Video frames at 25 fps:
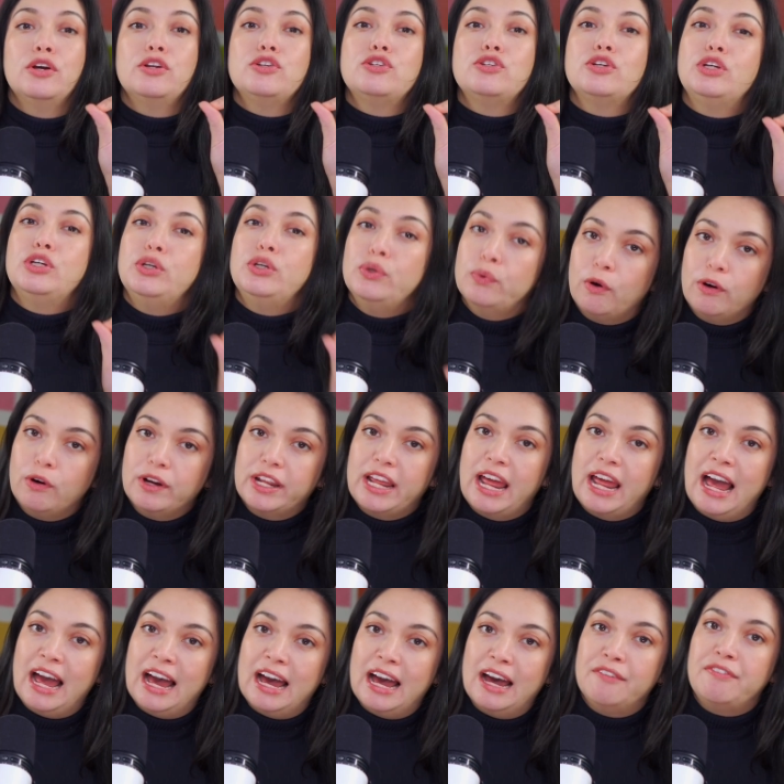do you already
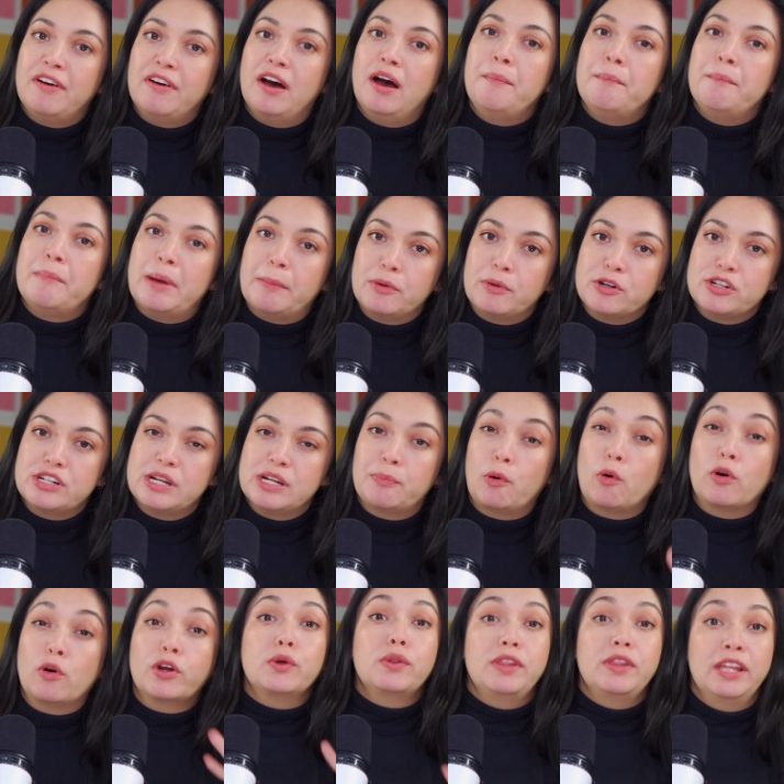have a membership
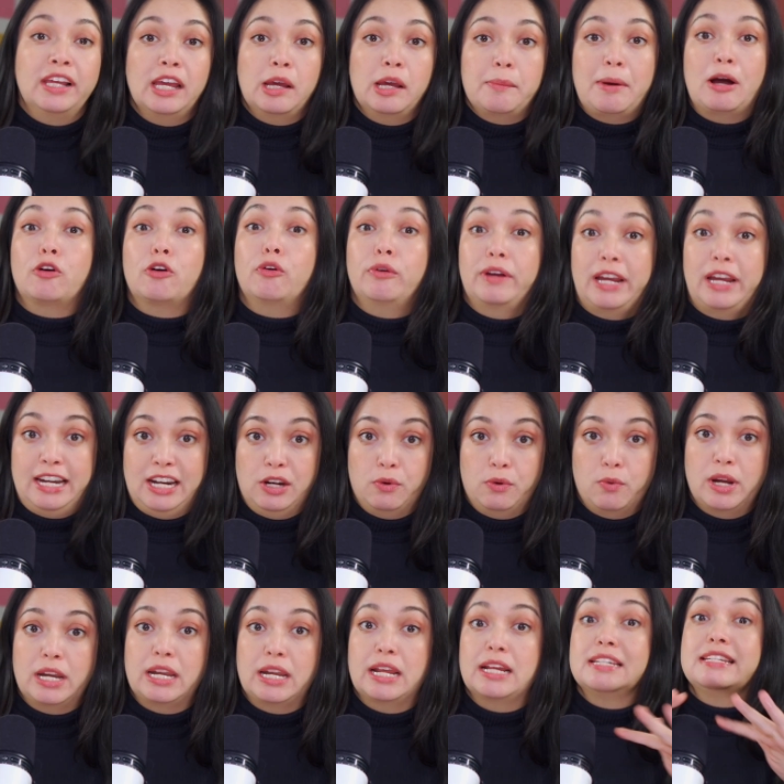or are you thinking about creating
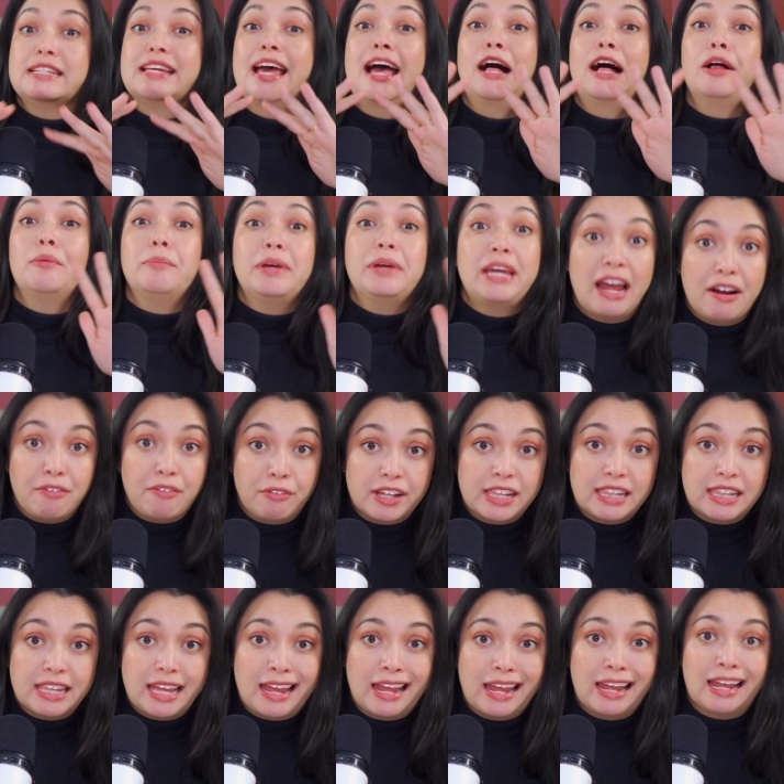one? Tell me
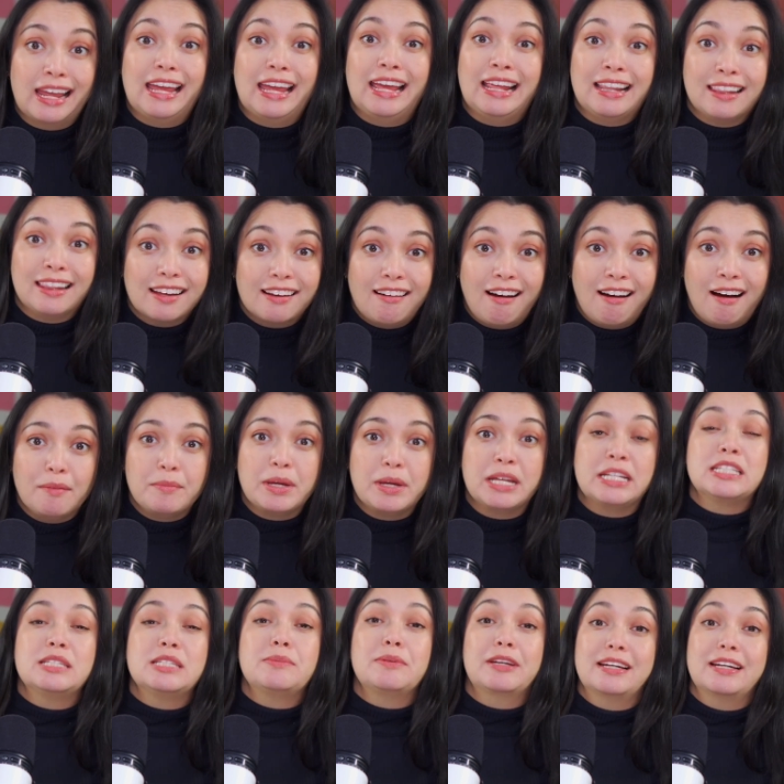everything in the
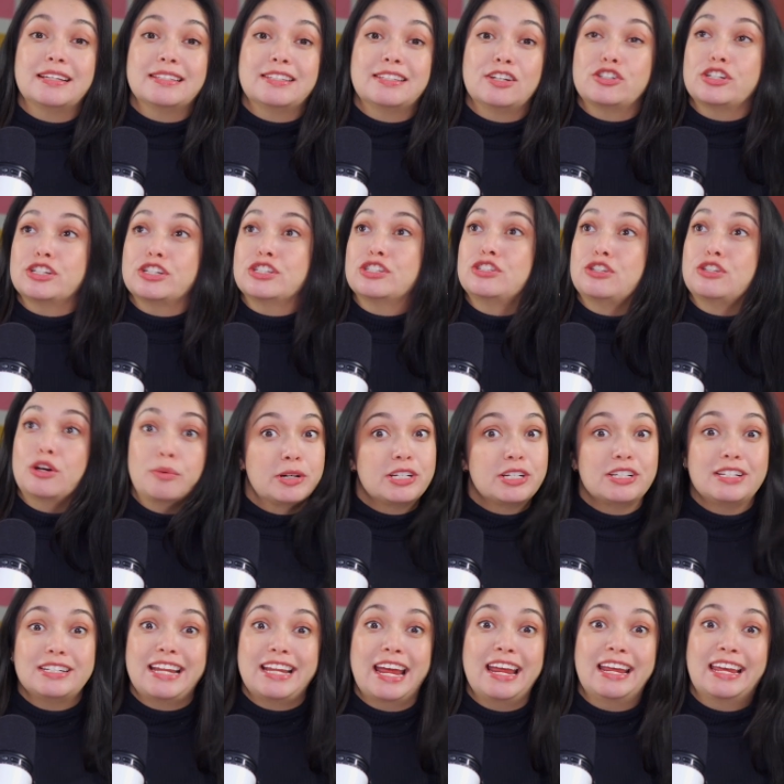comments because there's just so much
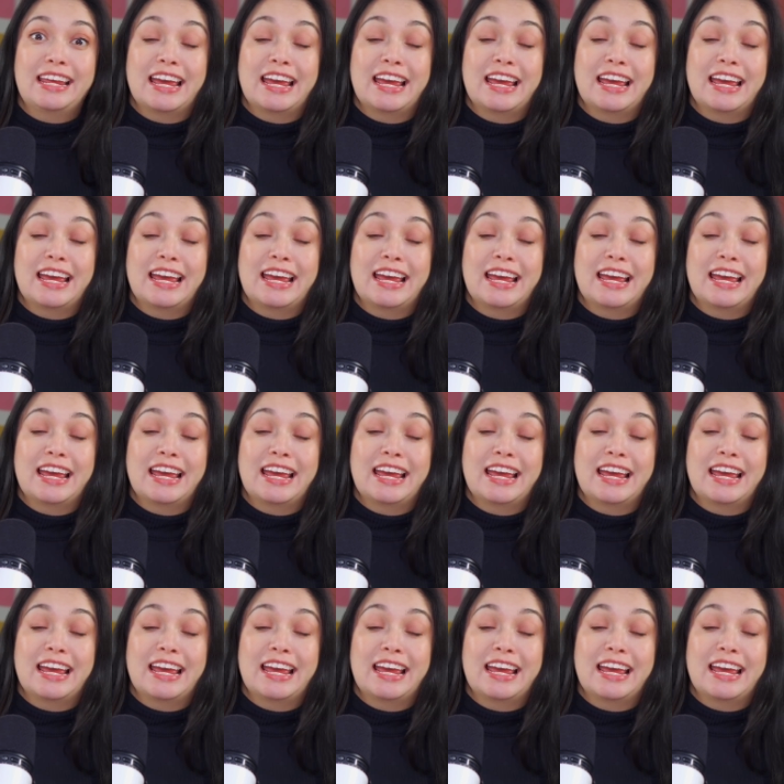to take